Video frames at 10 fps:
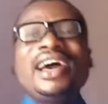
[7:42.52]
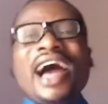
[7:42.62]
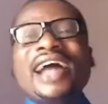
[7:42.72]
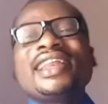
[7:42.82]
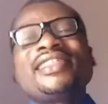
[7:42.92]

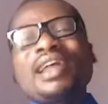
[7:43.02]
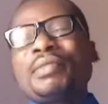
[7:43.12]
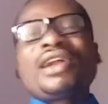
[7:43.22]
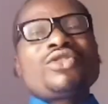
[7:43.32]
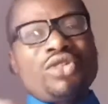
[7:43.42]
And this time
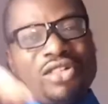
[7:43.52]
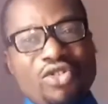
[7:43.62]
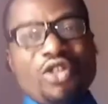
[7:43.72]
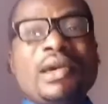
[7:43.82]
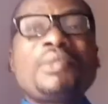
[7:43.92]
around, your
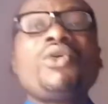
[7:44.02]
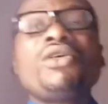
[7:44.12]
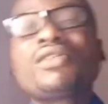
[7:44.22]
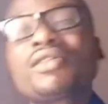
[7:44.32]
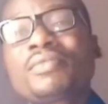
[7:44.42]
situation might be
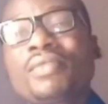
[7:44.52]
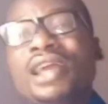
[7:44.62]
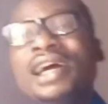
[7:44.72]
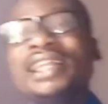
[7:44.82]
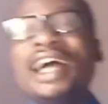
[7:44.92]
worse.
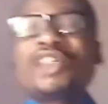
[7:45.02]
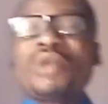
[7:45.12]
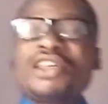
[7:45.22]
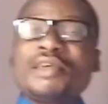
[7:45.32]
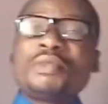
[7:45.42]
That is why
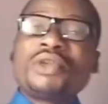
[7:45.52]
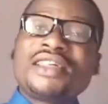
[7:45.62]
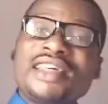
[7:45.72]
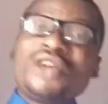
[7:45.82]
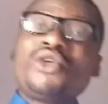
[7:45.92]
you see people, they
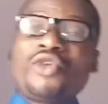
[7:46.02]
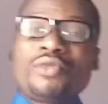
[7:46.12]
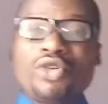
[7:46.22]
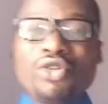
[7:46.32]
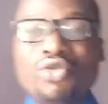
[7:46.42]
say they go
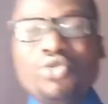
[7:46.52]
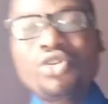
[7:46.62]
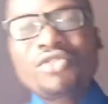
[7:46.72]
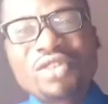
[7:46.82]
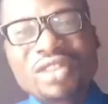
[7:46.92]
from church to
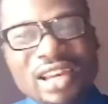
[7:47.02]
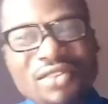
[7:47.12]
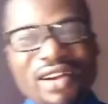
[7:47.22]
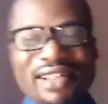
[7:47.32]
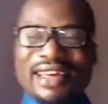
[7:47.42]
church for
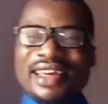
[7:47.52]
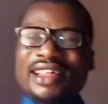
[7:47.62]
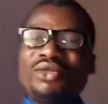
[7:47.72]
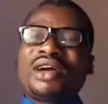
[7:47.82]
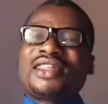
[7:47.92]
deliverance, and yet they
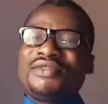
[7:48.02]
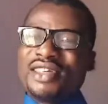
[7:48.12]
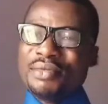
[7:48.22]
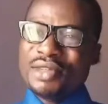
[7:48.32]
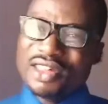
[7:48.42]
look as if the
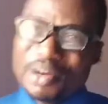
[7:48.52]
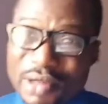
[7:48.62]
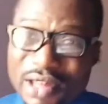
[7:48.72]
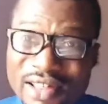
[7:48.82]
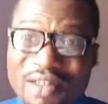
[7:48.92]
same thing is
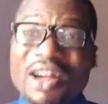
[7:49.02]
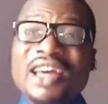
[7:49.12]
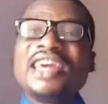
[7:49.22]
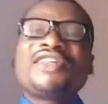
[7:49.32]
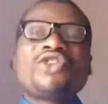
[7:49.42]
repeating itself.
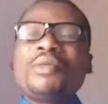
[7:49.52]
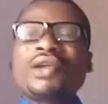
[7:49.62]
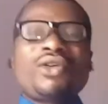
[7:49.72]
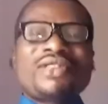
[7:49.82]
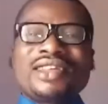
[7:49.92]
It's not
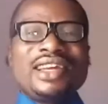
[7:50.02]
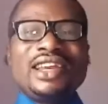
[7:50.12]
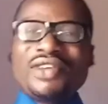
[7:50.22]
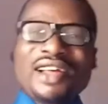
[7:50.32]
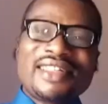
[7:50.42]
because the
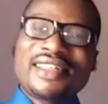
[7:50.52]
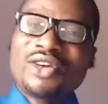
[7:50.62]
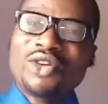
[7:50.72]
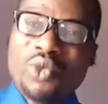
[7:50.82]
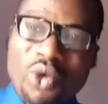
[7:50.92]
deliverances are
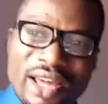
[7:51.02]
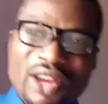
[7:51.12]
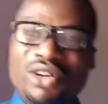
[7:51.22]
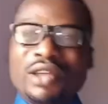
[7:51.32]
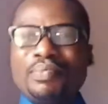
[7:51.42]
not working
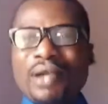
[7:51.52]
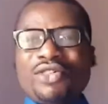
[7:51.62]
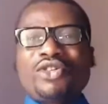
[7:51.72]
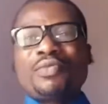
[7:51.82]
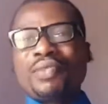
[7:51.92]
or the
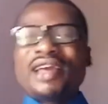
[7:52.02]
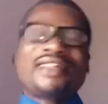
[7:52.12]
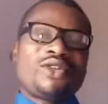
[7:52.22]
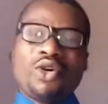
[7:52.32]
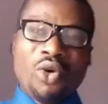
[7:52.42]
pastor's prayers
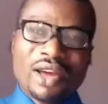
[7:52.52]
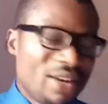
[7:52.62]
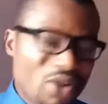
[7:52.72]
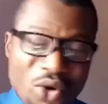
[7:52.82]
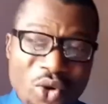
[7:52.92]
are not
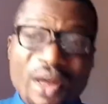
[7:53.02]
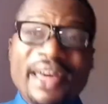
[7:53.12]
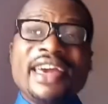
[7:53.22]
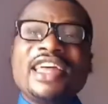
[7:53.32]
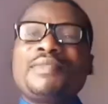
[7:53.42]
working. No,
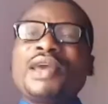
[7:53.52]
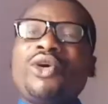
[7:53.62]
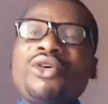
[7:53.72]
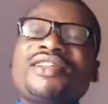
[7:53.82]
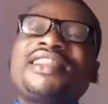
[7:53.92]
it's
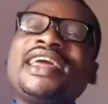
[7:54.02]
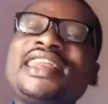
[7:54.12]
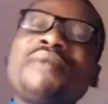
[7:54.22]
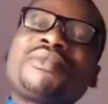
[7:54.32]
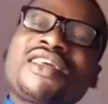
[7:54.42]
because they
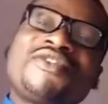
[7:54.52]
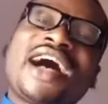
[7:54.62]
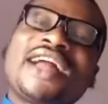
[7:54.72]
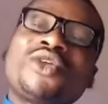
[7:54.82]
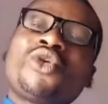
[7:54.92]
themselves
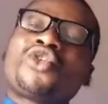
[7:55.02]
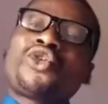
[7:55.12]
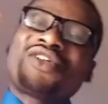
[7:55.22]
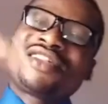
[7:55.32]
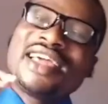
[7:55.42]
are not
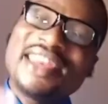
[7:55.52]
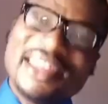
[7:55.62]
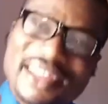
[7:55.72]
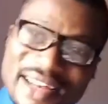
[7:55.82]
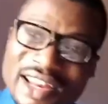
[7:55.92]
sustaining
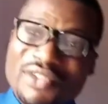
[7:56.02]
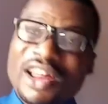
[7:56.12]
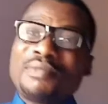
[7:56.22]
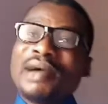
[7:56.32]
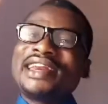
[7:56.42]
the
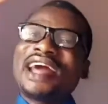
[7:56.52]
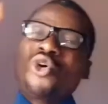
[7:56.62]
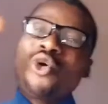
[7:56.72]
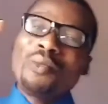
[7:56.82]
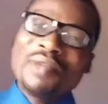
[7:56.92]
deliverance by their
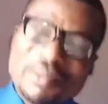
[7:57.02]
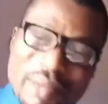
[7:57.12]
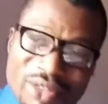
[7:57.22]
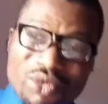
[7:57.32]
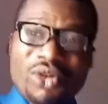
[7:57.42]

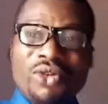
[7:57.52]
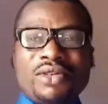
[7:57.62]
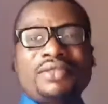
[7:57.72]
commitment to God.